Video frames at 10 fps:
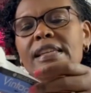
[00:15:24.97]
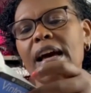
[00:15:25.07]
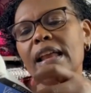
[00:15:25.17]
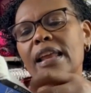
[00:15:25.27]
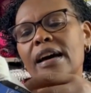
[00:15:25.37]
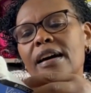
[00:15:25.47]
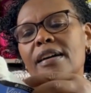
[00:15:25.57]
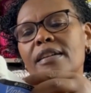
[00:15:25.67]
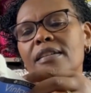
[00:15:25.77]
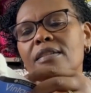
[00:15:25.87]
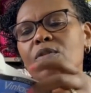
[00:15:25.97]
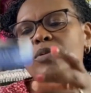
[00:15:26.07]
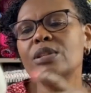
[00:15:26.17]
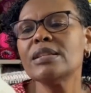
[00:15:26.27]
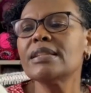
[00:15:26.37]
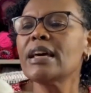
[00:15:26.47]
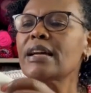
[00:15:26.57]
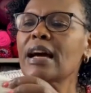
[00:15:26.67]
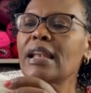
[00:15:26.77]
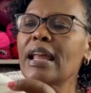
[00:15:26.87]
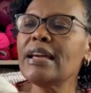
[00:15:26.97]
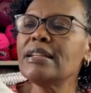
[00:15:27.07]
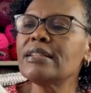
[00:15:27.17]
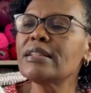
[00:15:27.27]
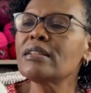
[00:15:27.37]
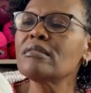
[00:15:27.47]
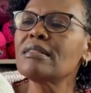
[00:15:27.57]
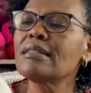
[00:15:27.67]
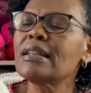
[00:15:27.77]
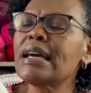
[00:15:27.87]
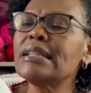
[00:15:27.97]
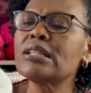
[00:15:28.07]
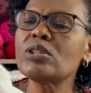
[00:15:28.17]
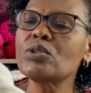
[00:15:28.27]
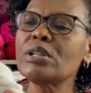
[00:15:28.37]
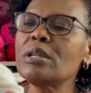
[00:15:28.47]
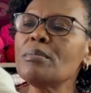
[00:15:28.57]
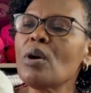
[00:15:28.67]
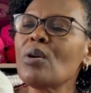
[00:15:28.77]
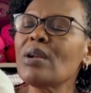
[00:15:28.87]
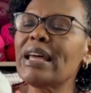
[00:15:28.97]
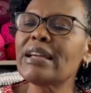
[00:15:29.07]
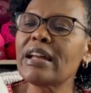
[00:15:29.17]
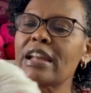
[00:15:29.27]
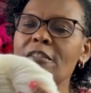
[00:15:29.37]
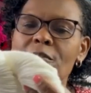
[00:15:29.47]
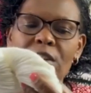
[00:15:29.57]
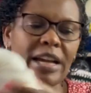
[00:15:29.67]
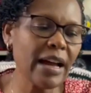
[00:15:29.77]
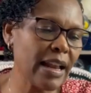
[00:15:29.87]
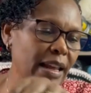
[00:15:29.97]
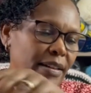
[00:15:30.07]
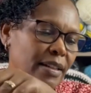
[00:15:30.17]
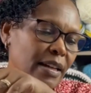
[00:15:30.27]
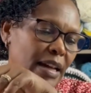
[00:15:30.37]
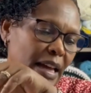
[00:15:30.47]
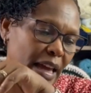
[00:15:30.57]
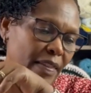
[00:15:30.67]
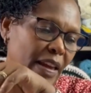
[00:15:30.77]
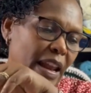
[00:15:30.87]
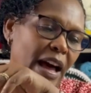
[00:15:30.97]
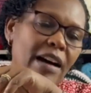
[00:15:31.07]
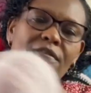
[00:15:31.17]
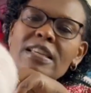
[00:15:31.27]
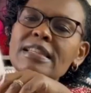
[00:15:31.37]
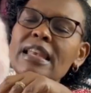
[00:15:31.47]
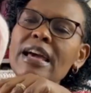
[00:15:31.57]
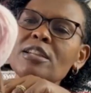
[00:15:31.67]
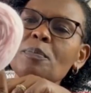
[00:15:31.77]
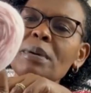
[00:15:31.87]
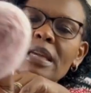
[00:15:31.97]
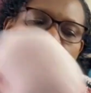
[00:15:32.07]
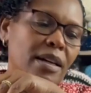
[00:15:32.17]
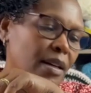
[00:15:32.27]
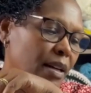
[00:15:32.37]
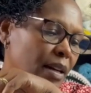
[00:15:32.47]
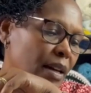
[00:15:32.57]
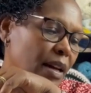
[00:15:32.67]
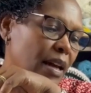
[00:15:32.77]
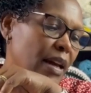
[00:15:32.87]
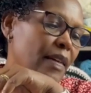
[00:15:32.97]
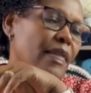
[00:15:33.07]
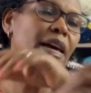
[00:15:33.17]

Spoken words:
color, which is like a light cream or like an ivory color. And then I have this light pink. And